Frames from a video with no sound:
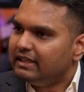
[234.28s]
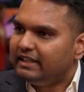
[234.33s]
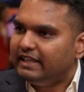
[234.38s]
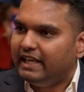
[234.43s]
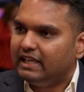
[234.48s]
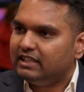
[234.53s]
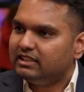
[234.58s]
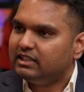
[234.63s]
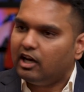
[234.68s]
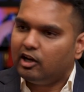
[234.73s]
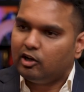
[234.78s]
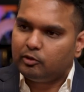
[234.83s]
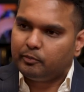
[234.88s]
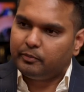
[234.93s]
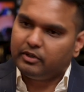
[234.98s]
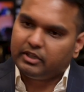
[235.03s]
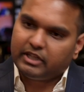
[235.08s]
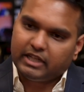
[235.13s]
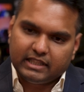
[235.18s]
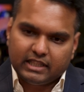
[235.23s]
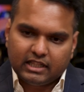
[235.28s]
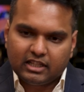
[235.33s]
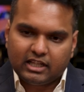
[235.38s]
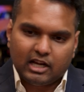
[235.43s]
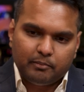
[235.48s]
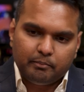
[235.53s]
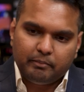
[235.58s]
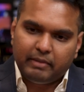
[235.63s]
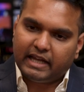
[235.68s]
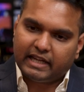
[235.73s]
take the output and then
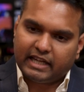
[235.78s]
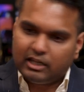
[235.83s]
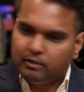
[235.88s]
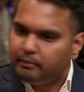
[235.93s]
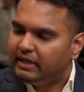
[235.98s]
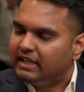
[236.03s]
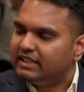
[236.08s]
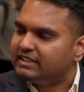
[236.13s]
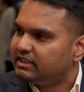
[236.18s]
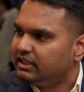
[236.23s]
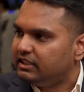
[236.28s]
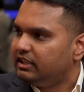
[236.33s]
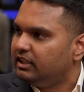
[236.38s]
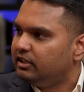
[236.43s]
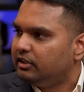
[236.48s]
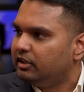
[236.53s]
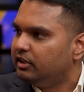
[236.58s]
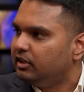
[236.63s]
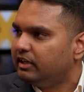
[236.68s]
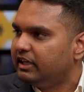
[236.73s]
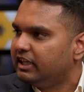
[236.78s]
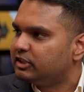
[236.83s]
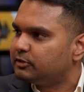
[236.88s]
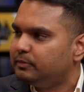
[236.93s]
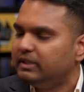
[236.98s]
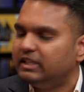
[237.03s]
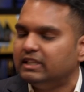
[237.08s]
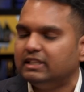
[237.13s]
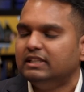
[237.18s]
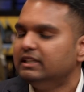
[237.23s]
come back and paste it into your
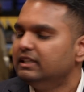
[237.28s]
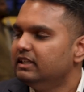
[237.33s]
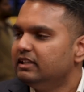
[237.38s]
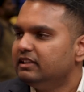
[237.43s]
experience.